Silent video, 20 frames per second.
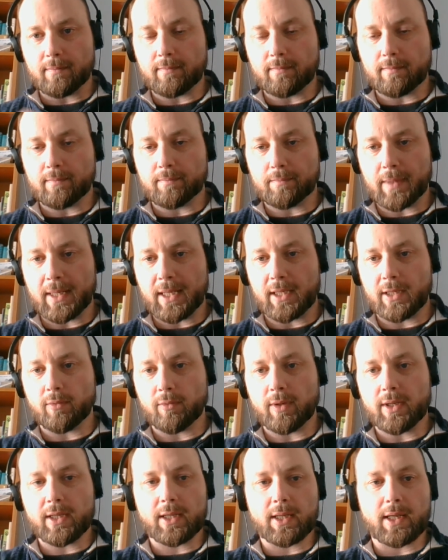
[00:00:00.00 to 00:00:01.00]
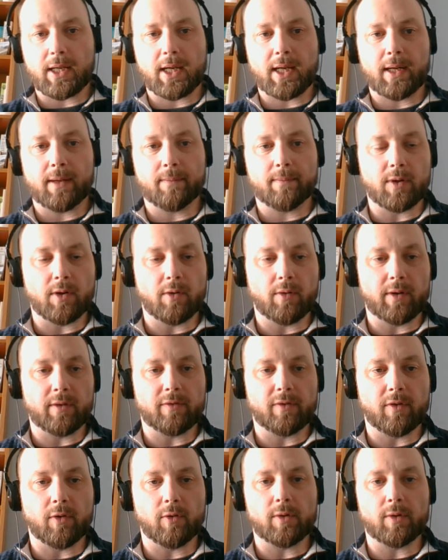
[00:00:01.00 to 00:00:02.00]
bailiwick going
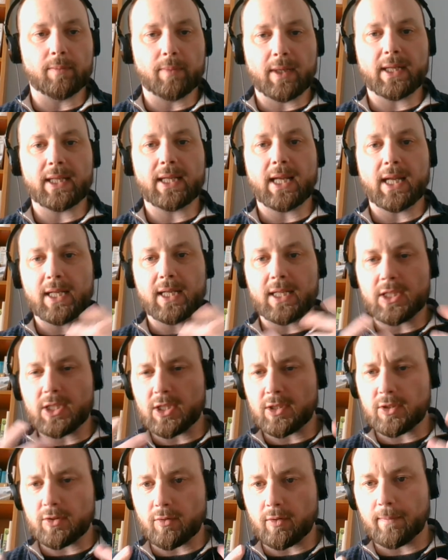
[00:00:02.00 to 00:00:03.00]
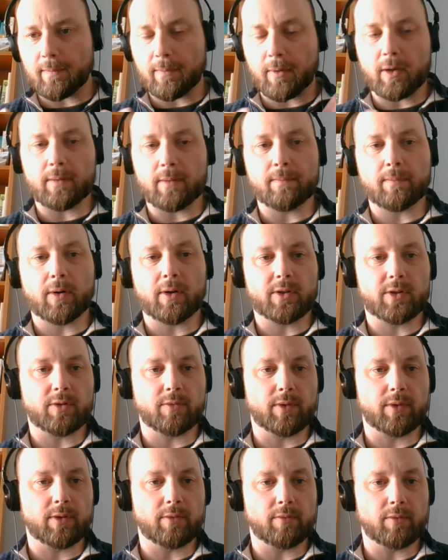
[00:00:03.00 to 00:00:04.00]
forward, but again, it's just sort of part and parcel with
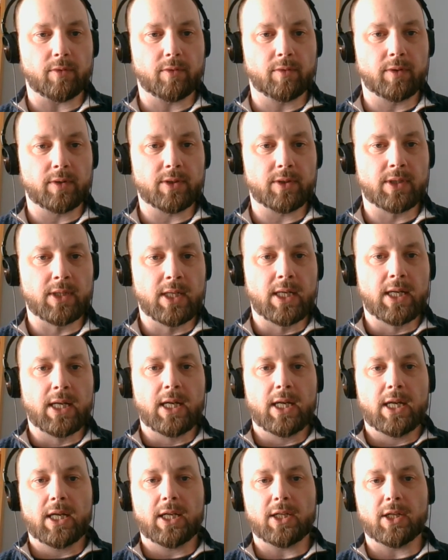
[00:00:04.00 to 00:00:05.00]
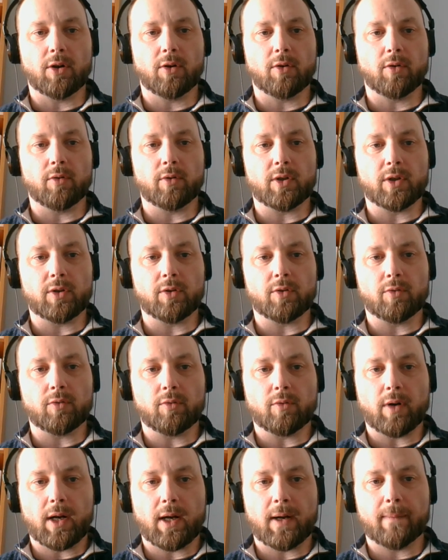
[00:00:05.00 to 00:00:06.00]
the rules.
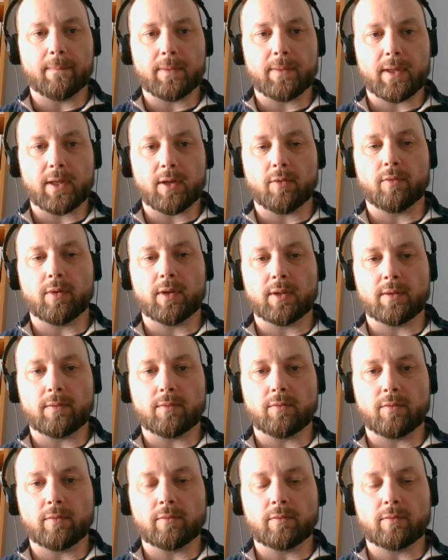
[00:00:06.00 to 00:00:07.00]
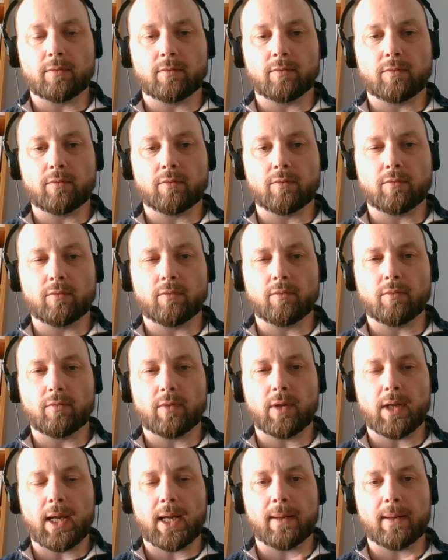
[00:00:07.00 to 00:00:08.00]
When
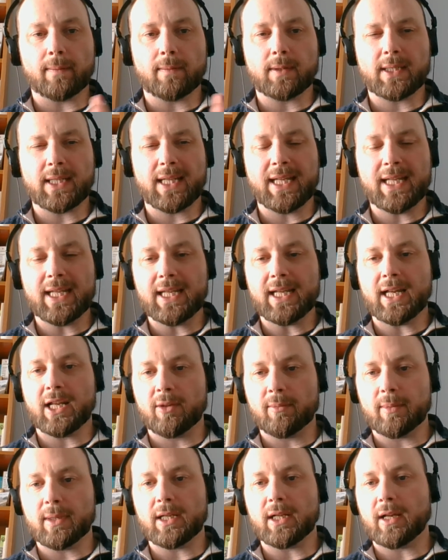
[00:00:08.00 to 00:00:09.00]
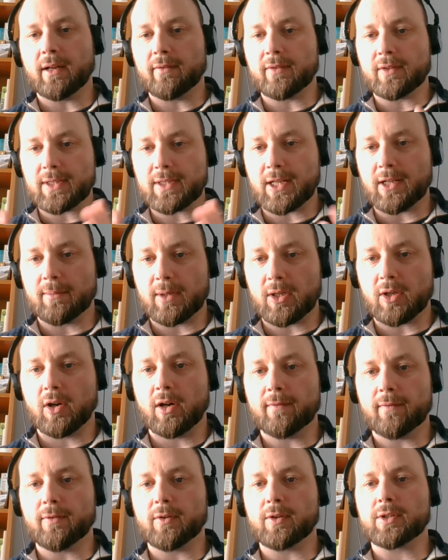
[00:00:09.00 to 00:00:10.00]
a key element of a settlement
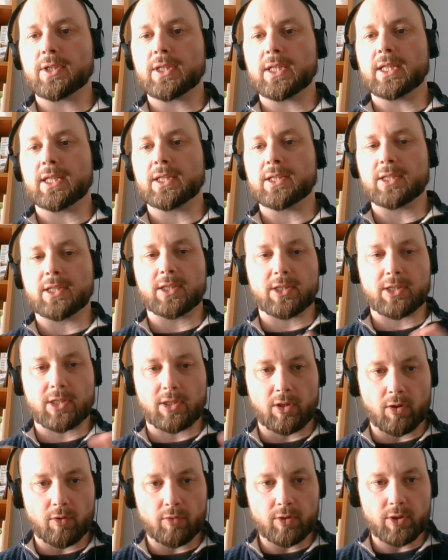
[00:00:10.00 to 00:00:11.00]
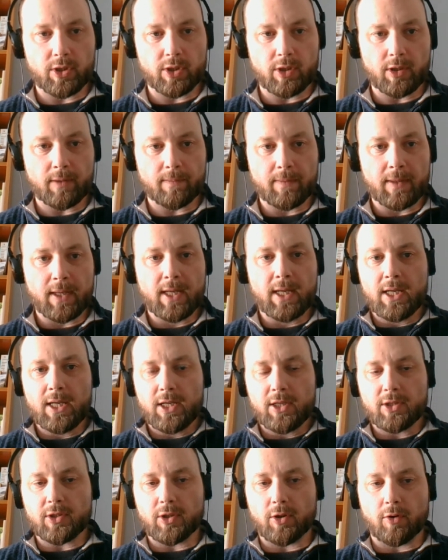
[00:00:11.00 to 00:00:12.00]
conference is disclosure.
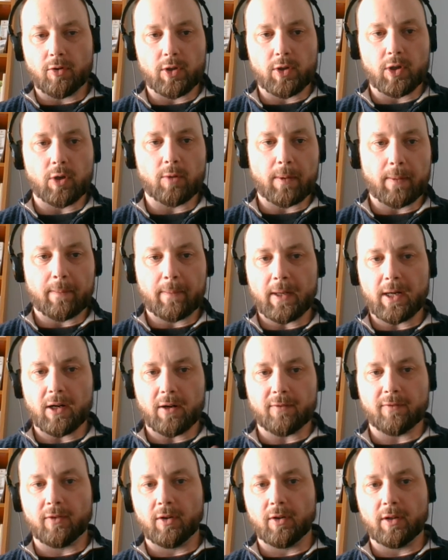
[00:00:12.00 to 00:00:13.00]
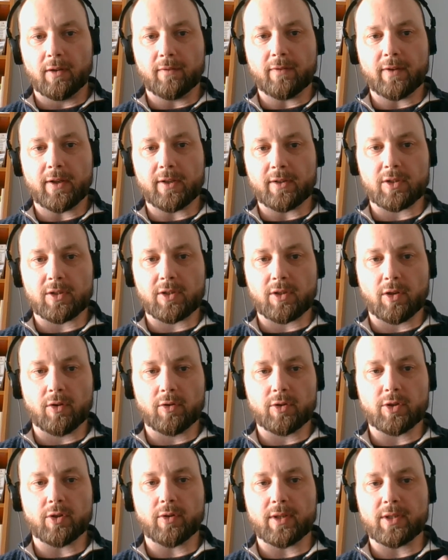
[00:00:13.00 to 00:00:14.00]
So you prepare a full and full
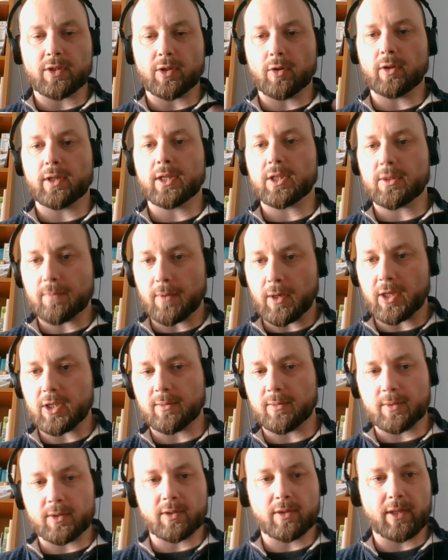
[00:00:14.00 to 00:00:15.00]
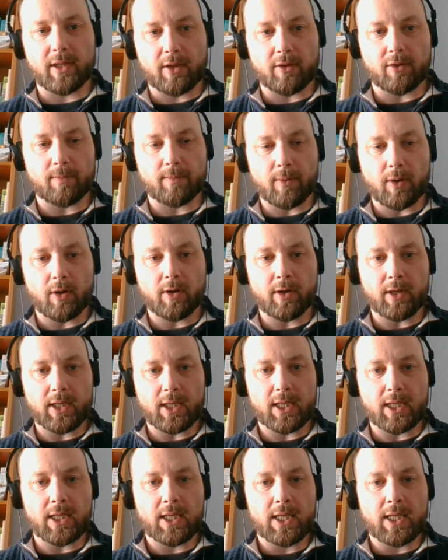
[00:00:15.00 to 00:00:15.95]
disclosure as early as possible to the other party.